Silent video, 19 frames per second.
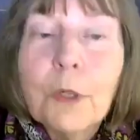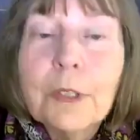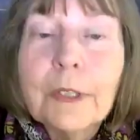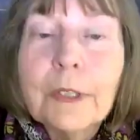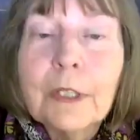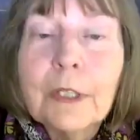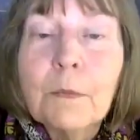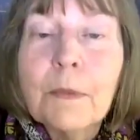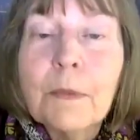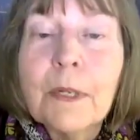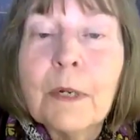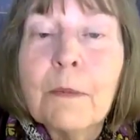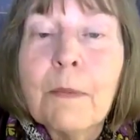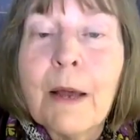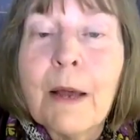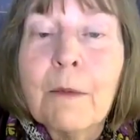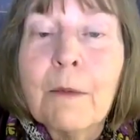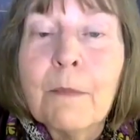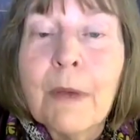talked a little bit
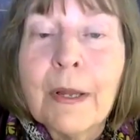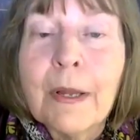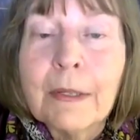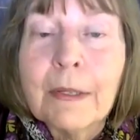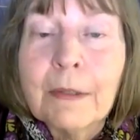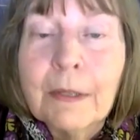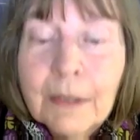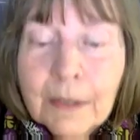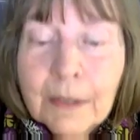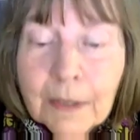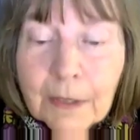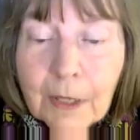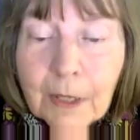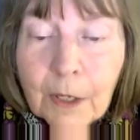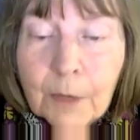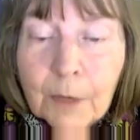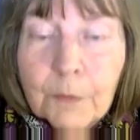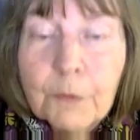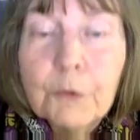about my
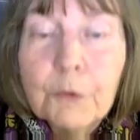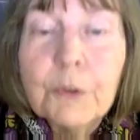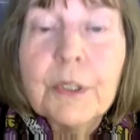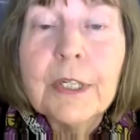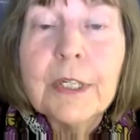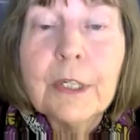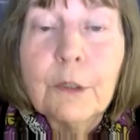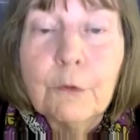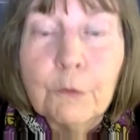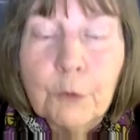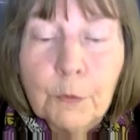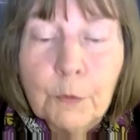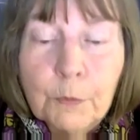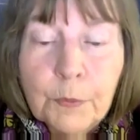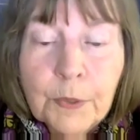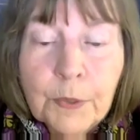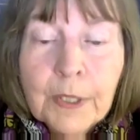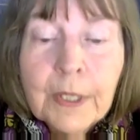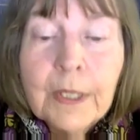critique
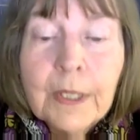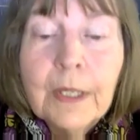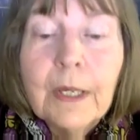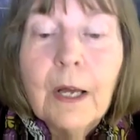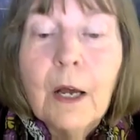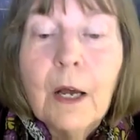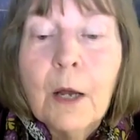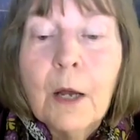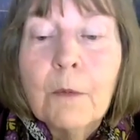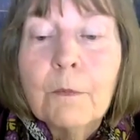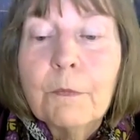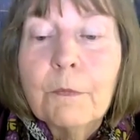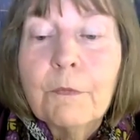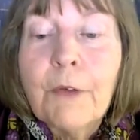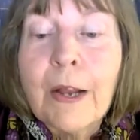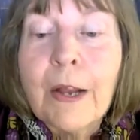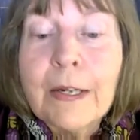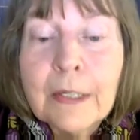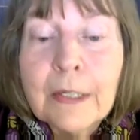group.
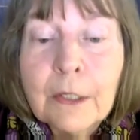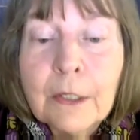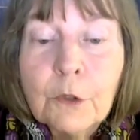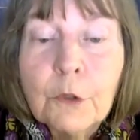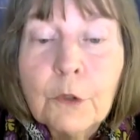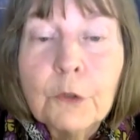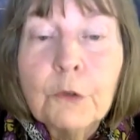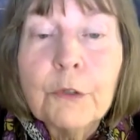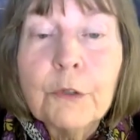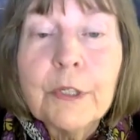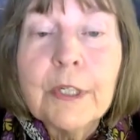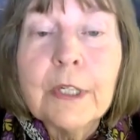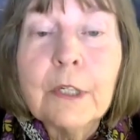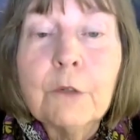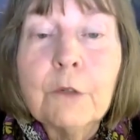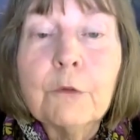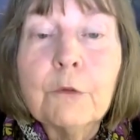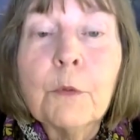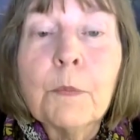Finding a good
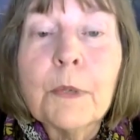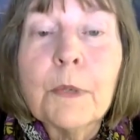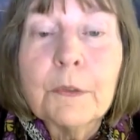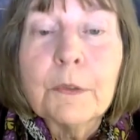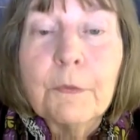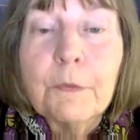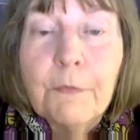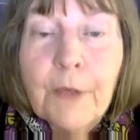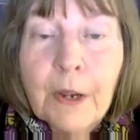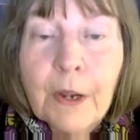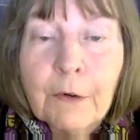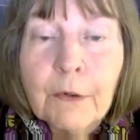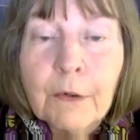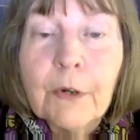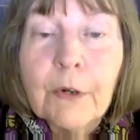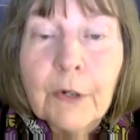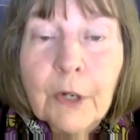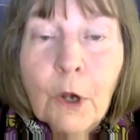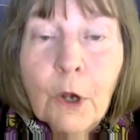critique group is
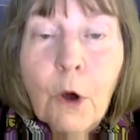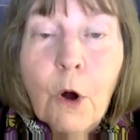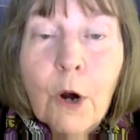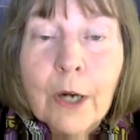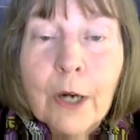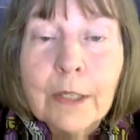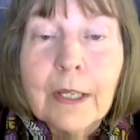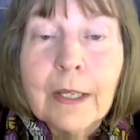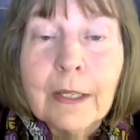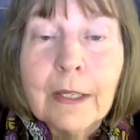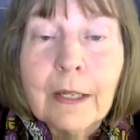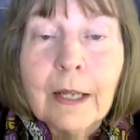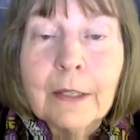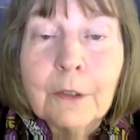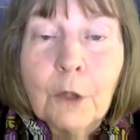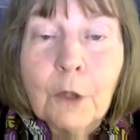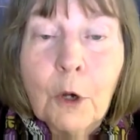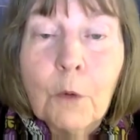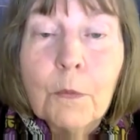very, very hard. That
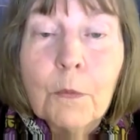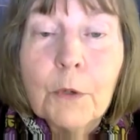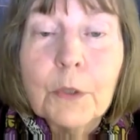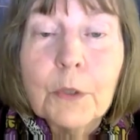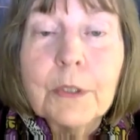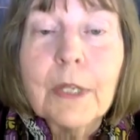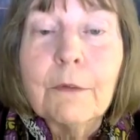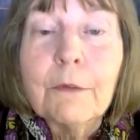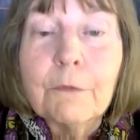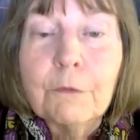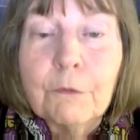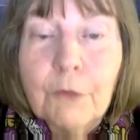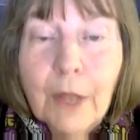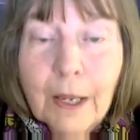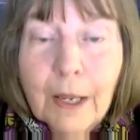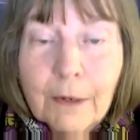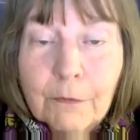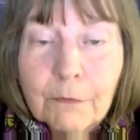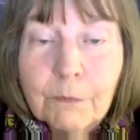I know because I
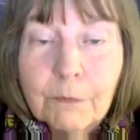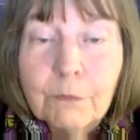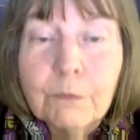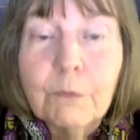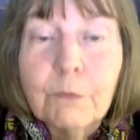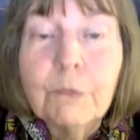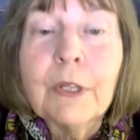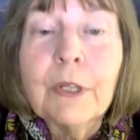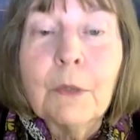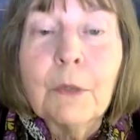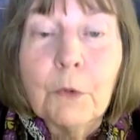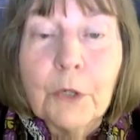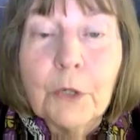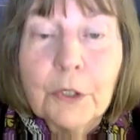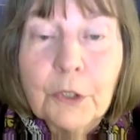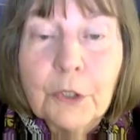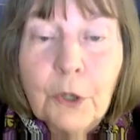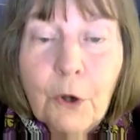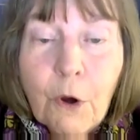really
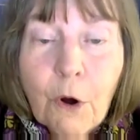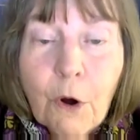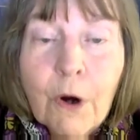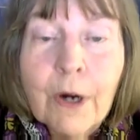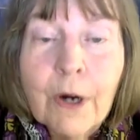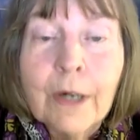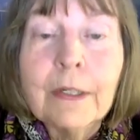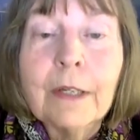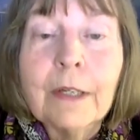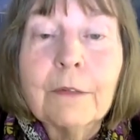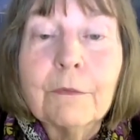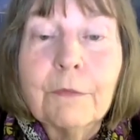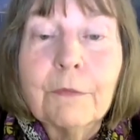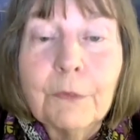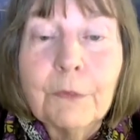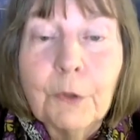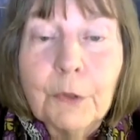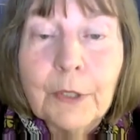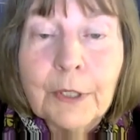worked hard
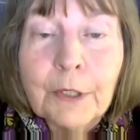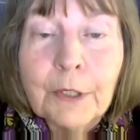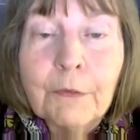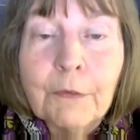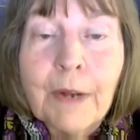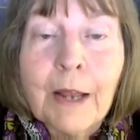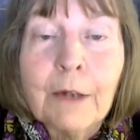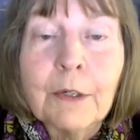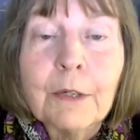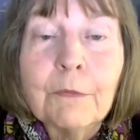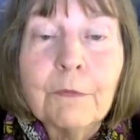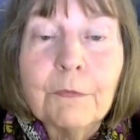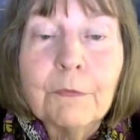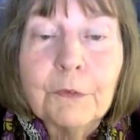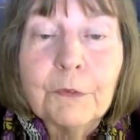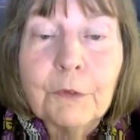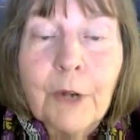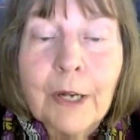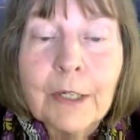looking around and
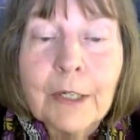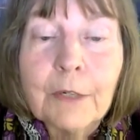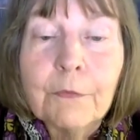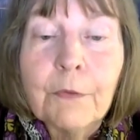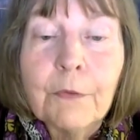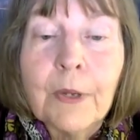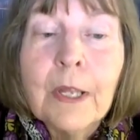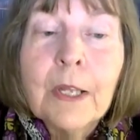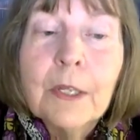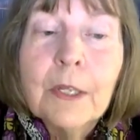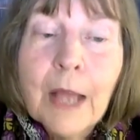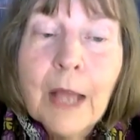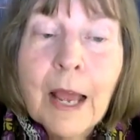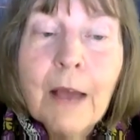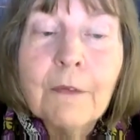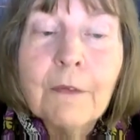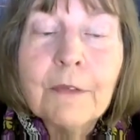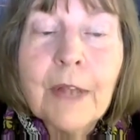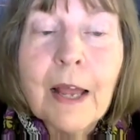trying to find.
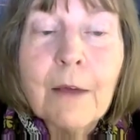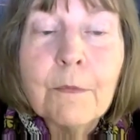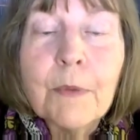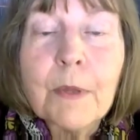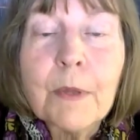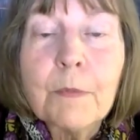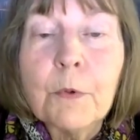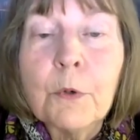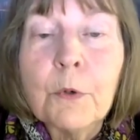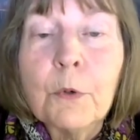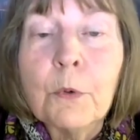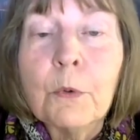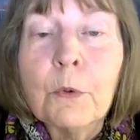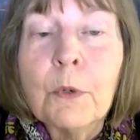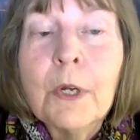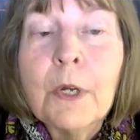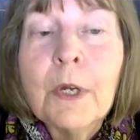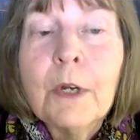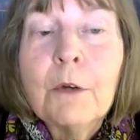You have to have people
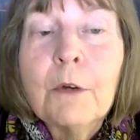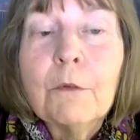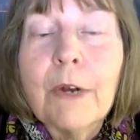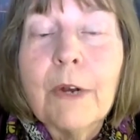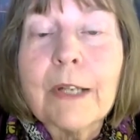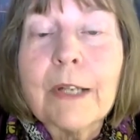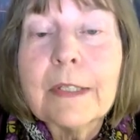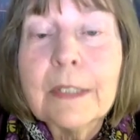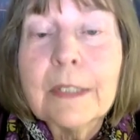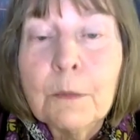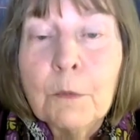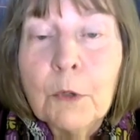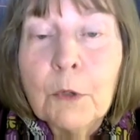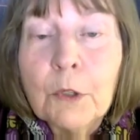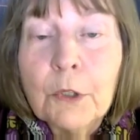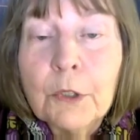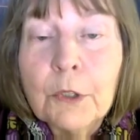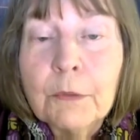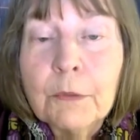who write
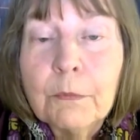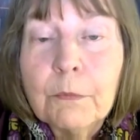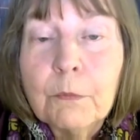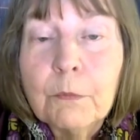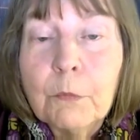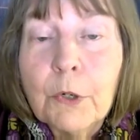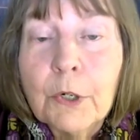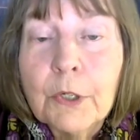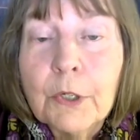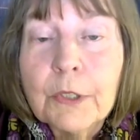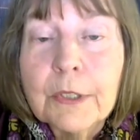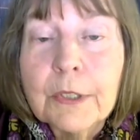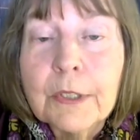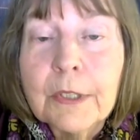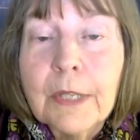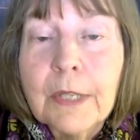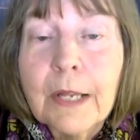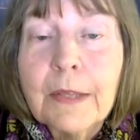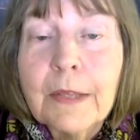similar works.
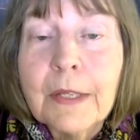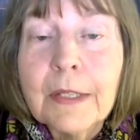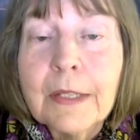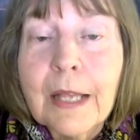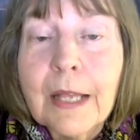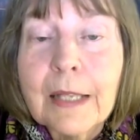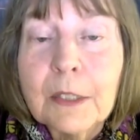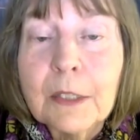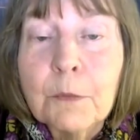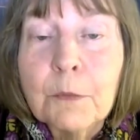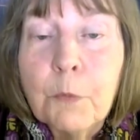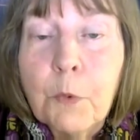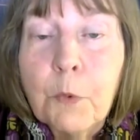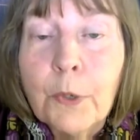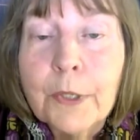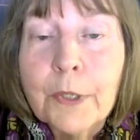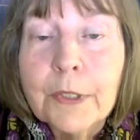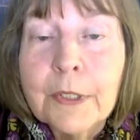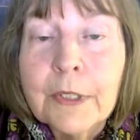I think that's
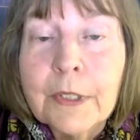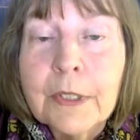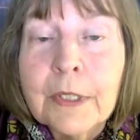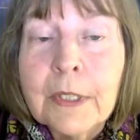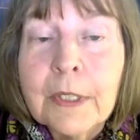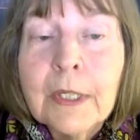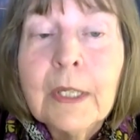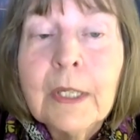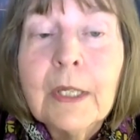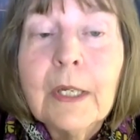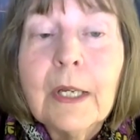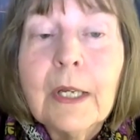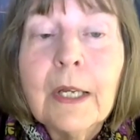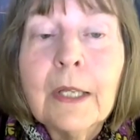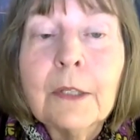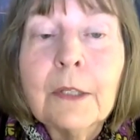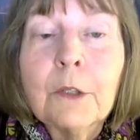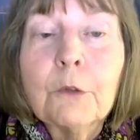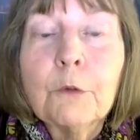important.
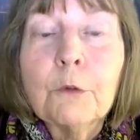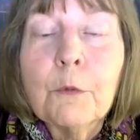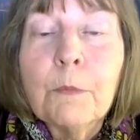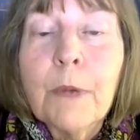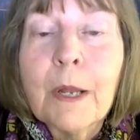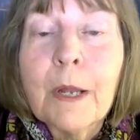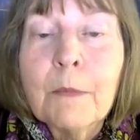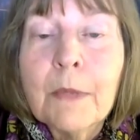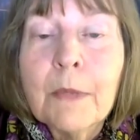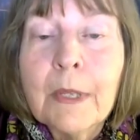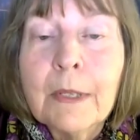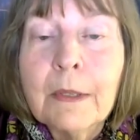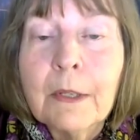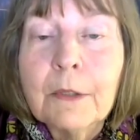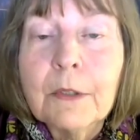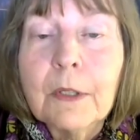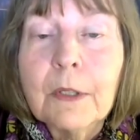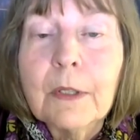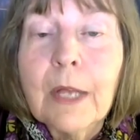And the group I'm in,
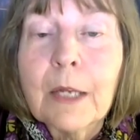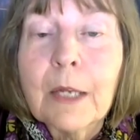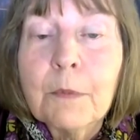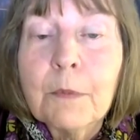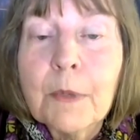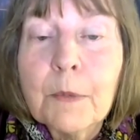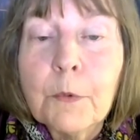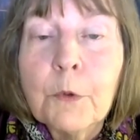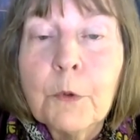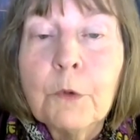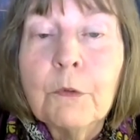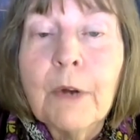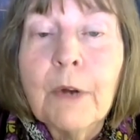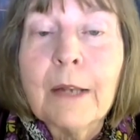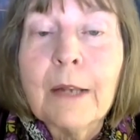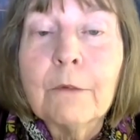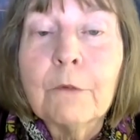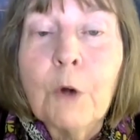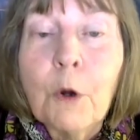there's a lot of people who
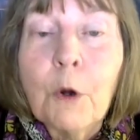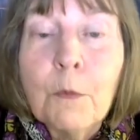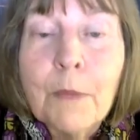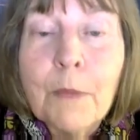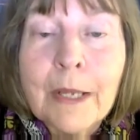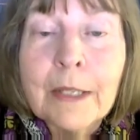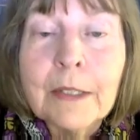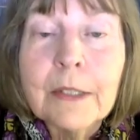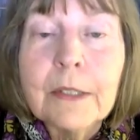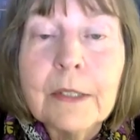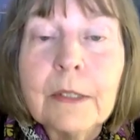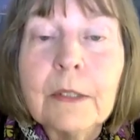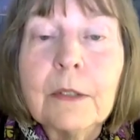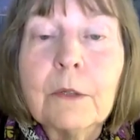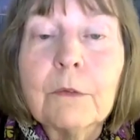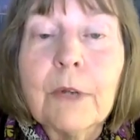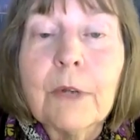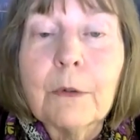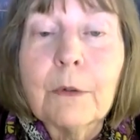write romance
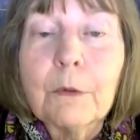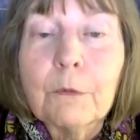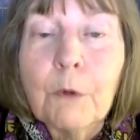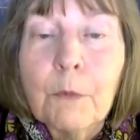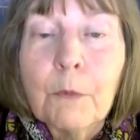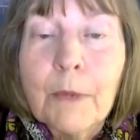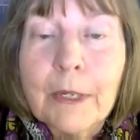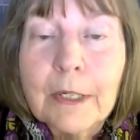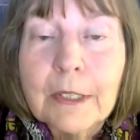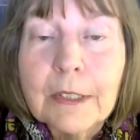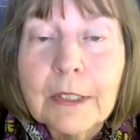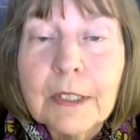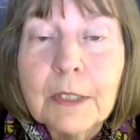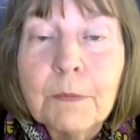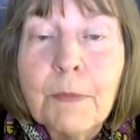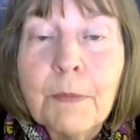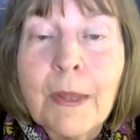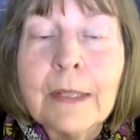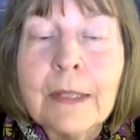
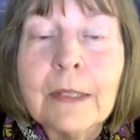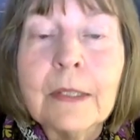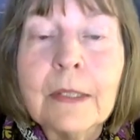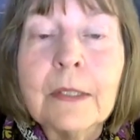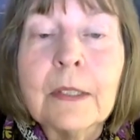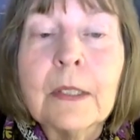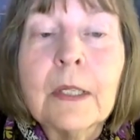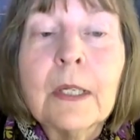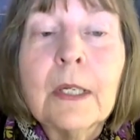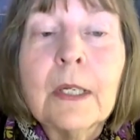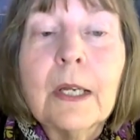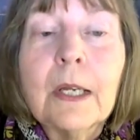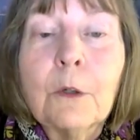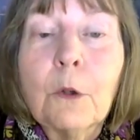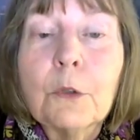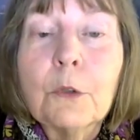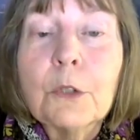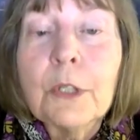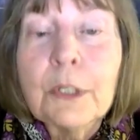suspense,
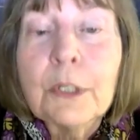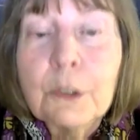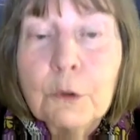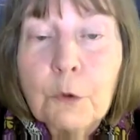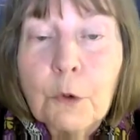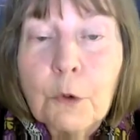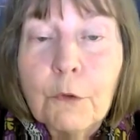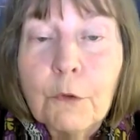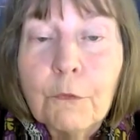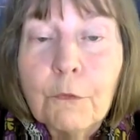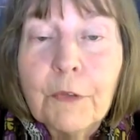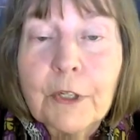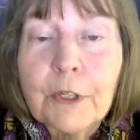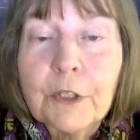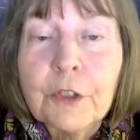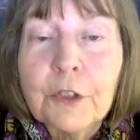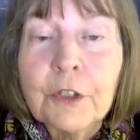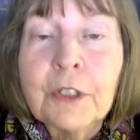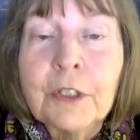and also historical
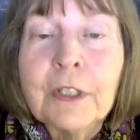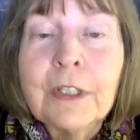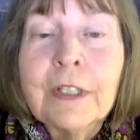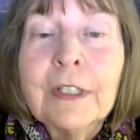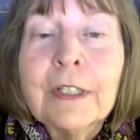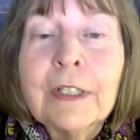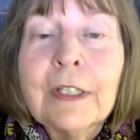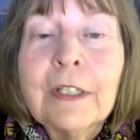fiction.